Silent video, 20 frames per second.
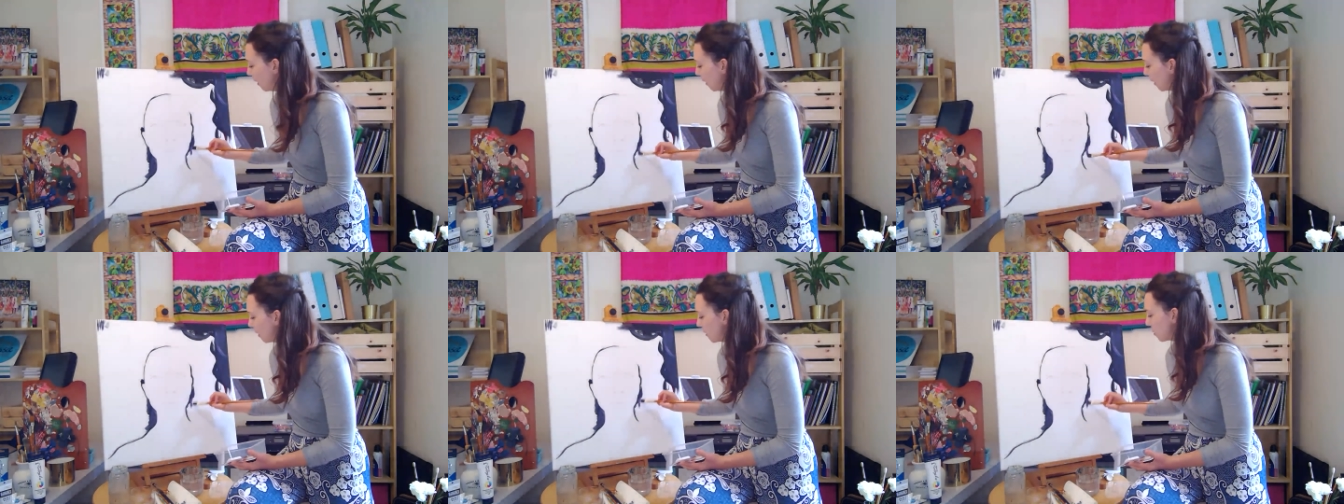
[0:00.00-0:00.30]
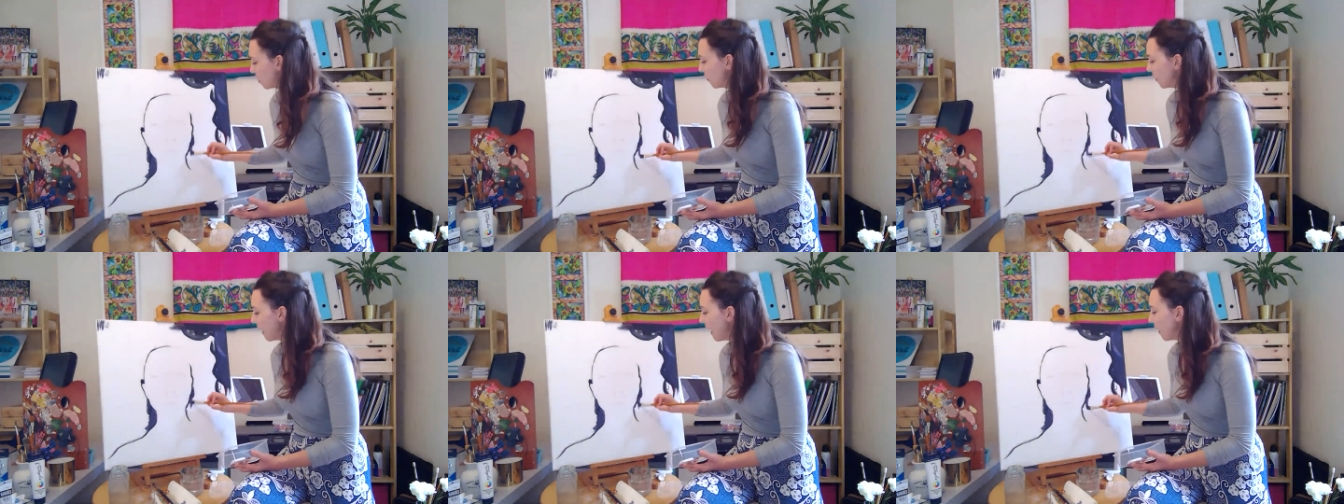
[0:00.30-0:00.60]
sort
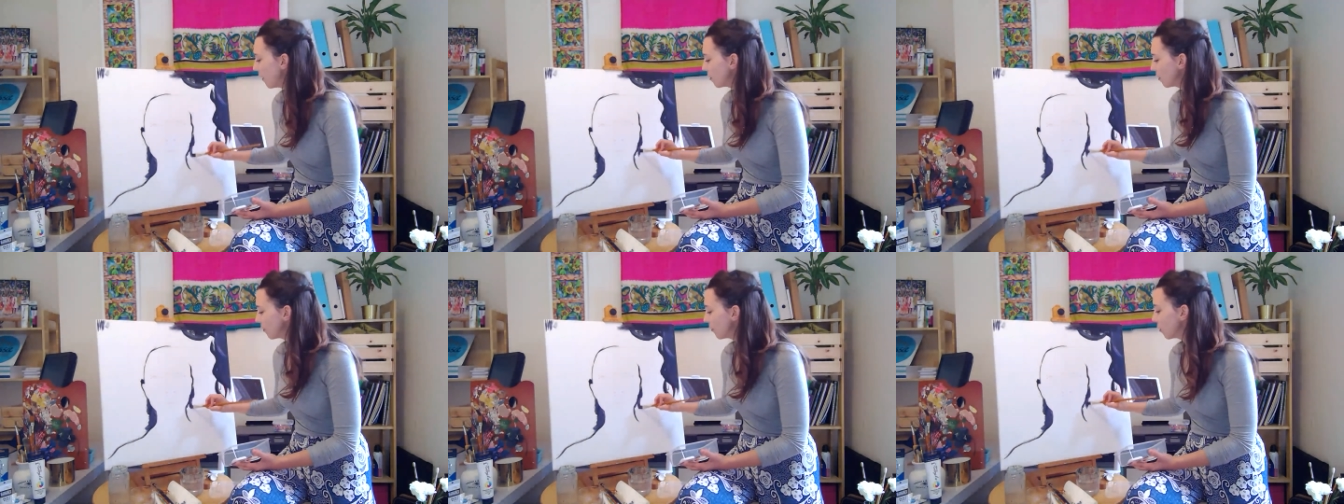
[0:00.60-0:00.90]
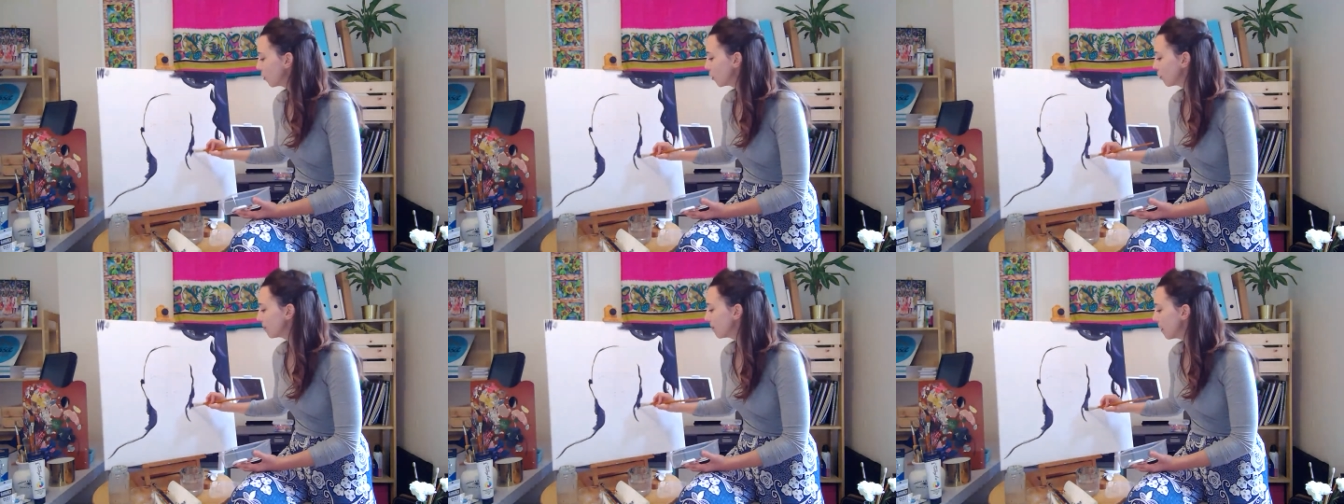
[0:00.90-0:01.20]
of lay on the
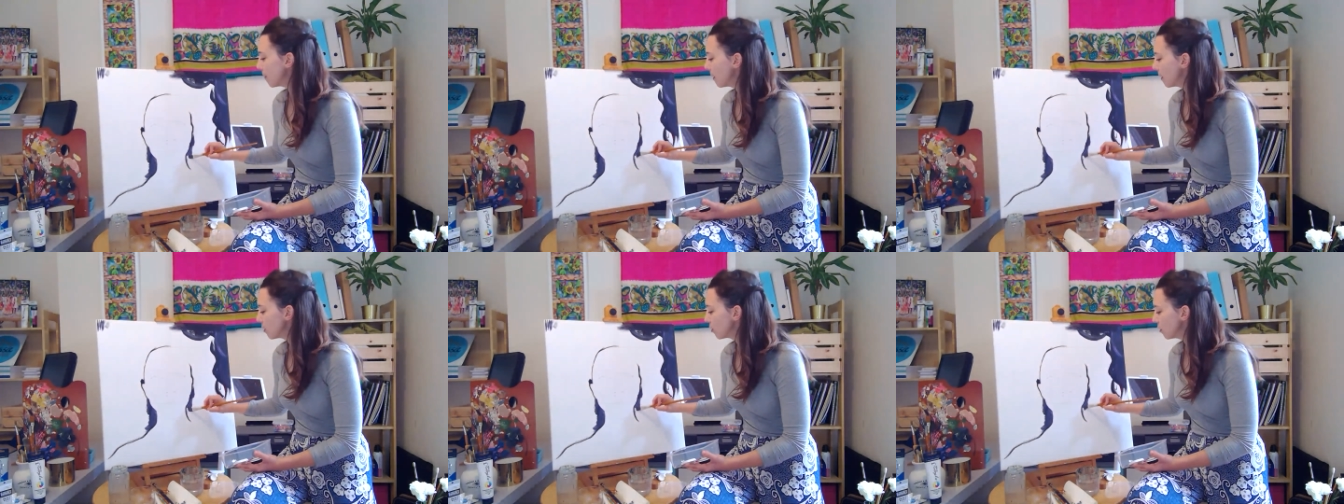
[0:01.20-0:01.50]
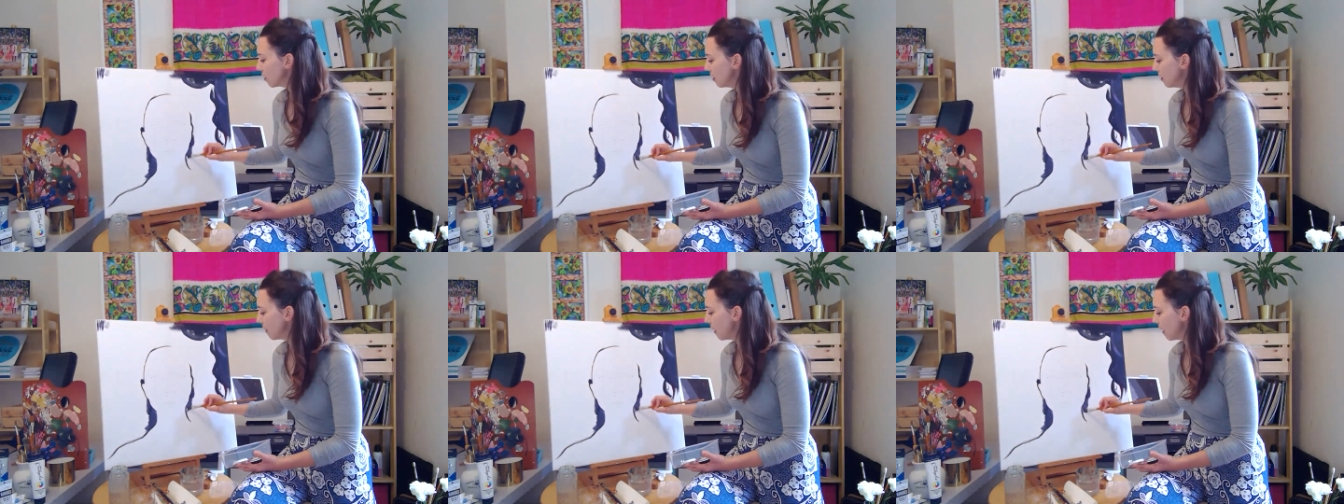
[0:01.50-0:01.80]
floor of my
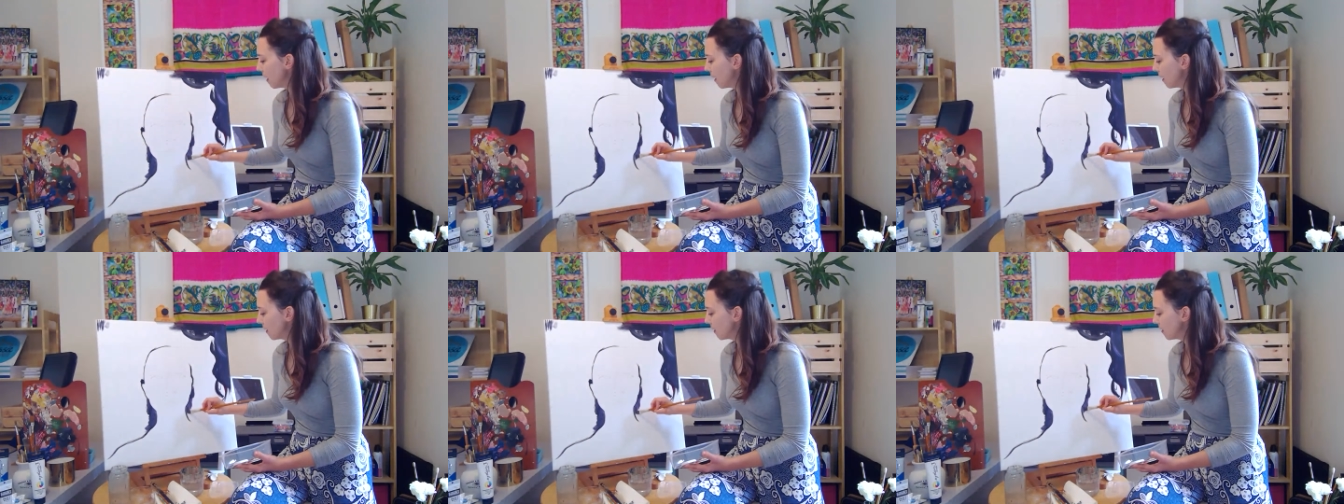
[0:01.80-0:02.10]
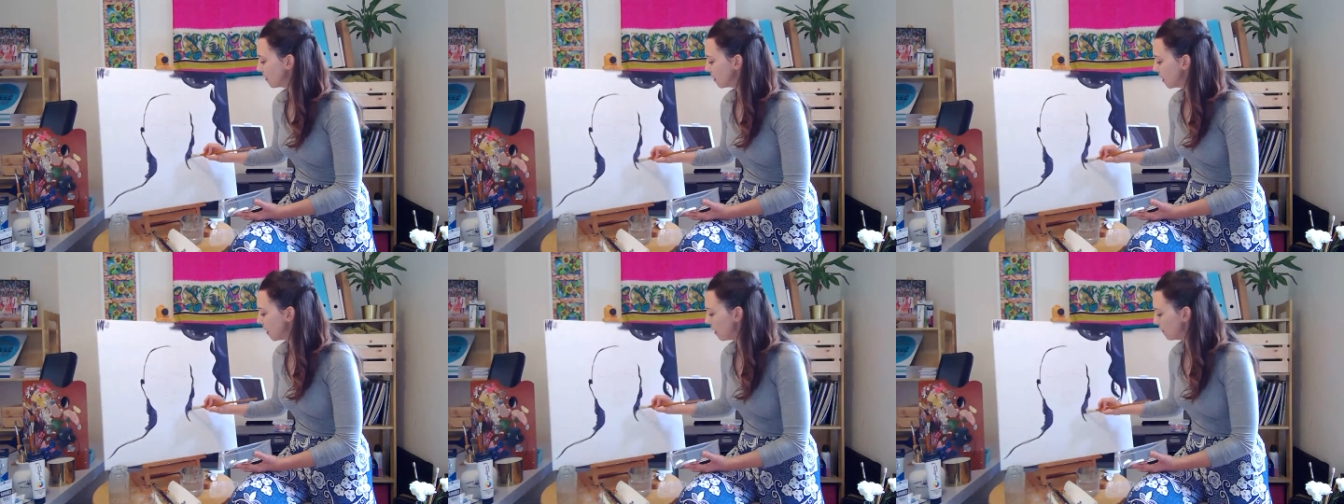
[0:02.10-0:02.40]
bedroom
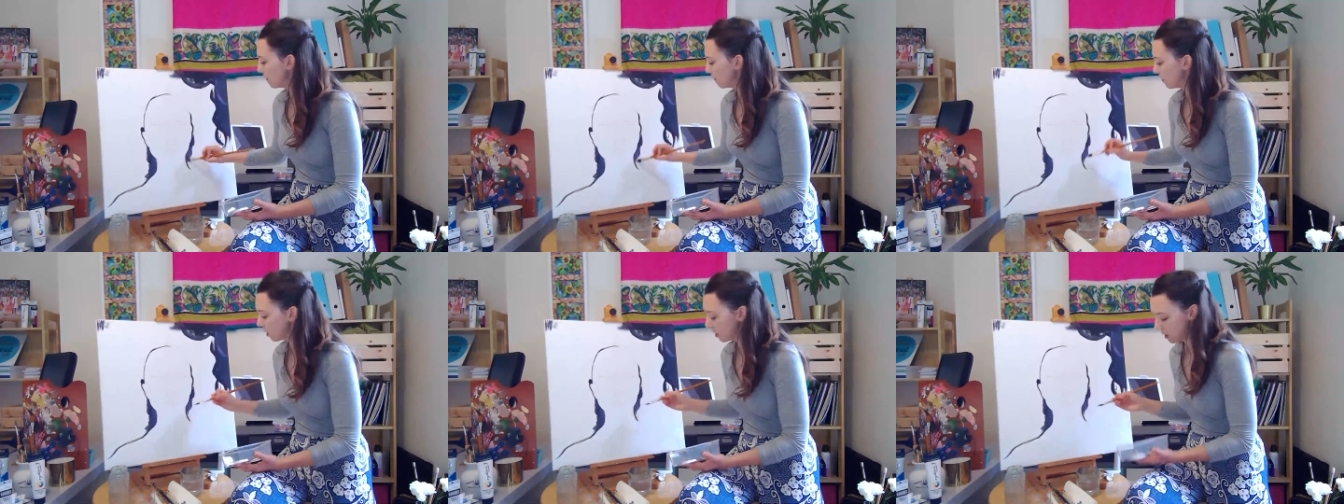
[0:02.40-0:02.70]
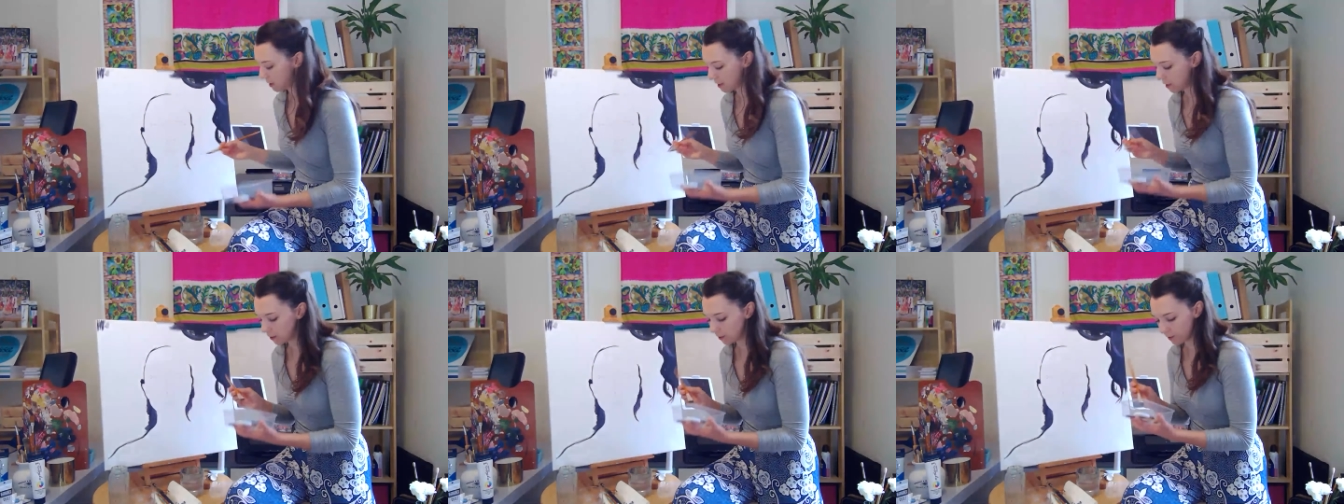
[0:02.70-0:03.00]
and took a
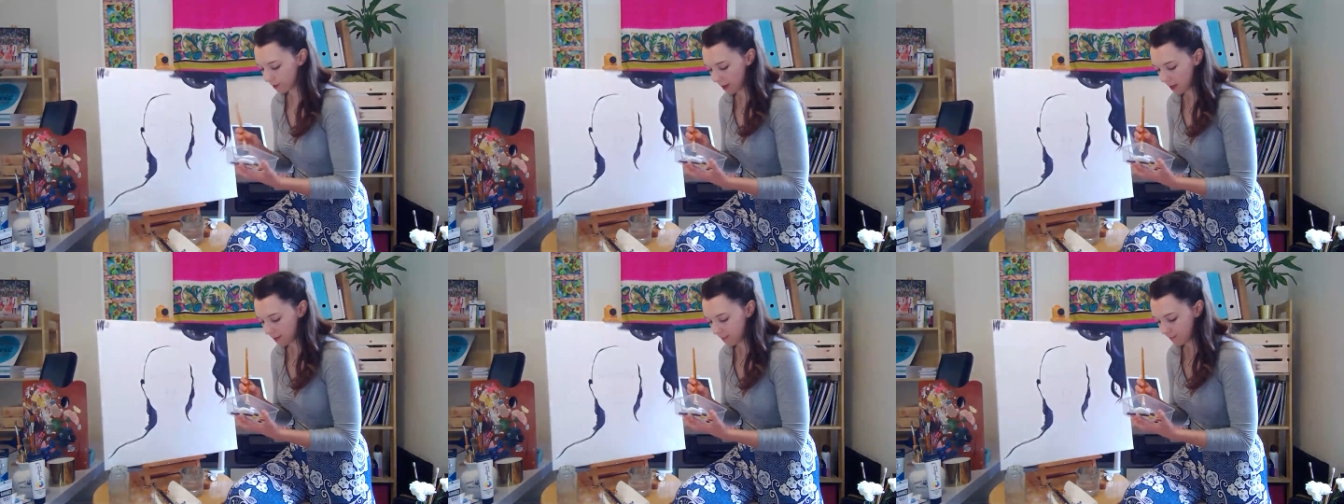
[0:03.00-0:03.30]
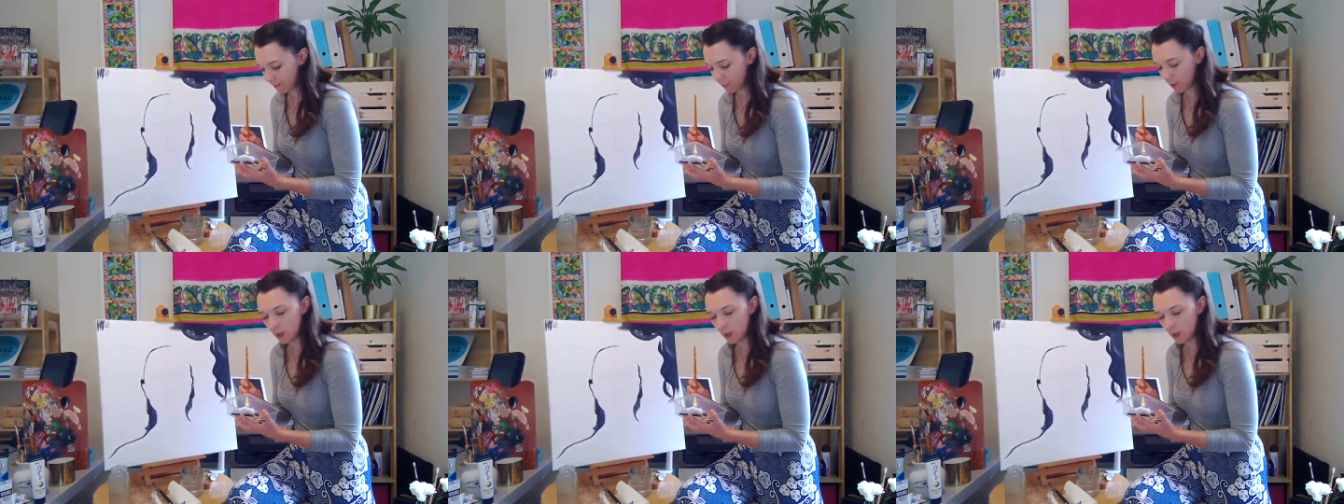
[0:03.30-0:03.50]
selfie